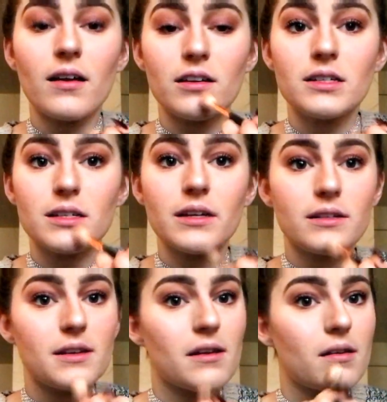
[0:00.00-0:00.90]
I just
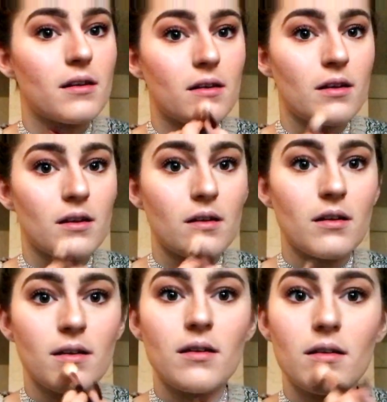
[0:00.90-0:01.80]
like to
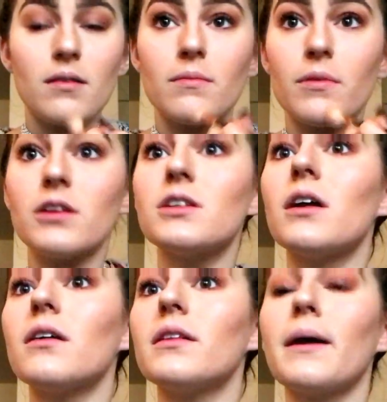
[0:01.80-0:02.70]
brush it
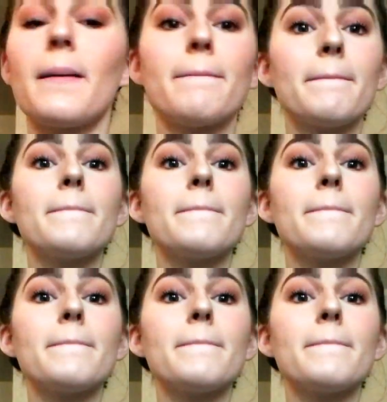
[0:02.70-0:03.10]
on there.